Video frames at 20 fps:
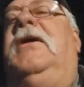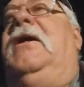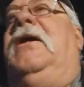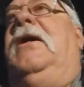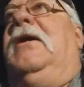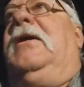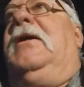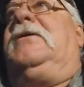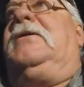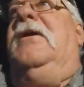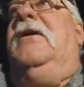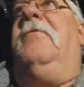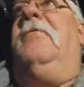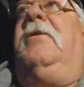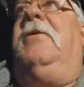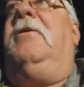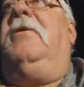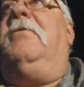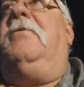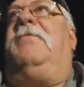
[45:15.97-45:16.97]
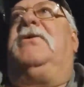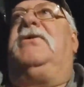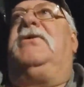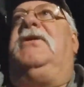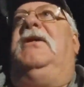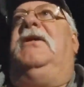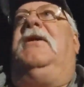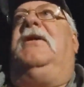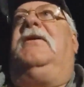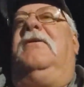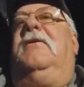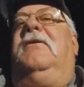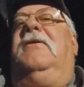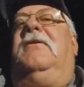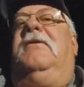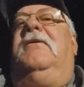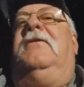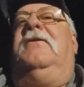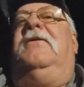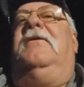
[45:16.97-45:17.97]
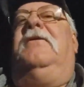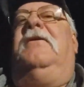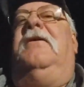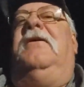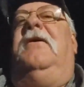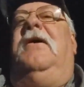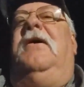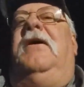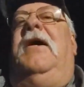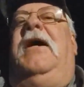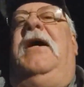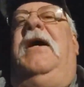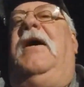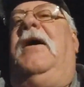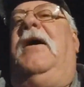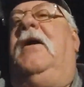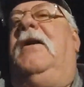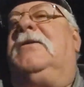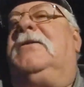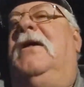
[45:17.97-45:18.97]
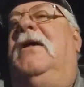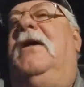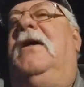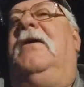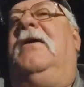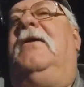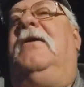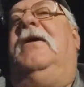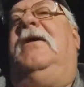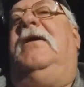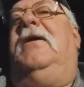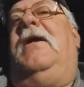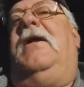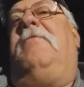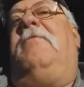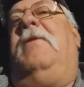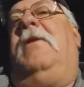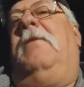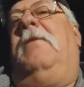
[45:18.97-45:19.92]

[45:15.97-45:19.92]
it'll tell me what percent. And it had a little